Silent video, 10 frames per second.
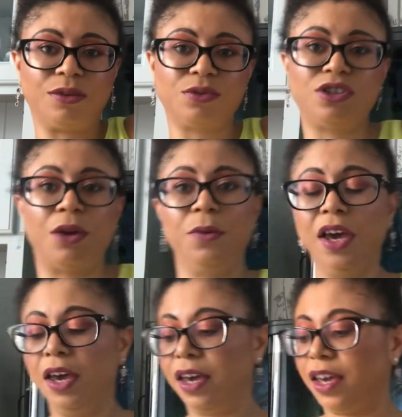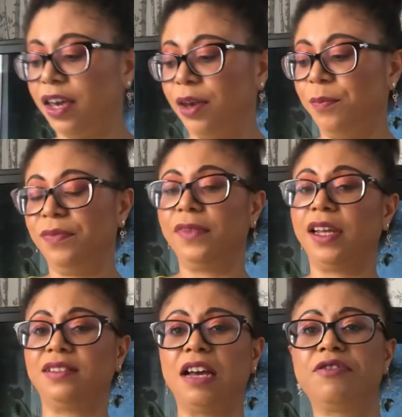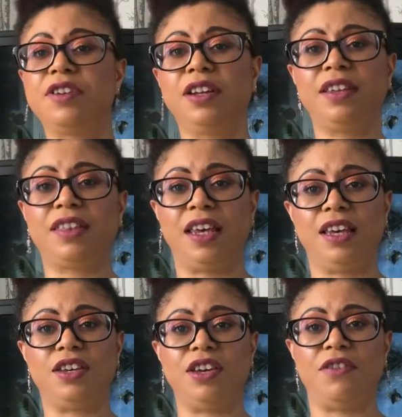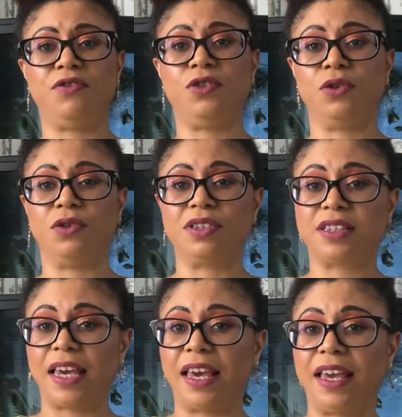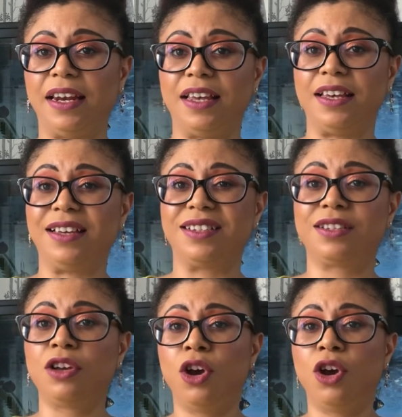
So I definitely think if your skin is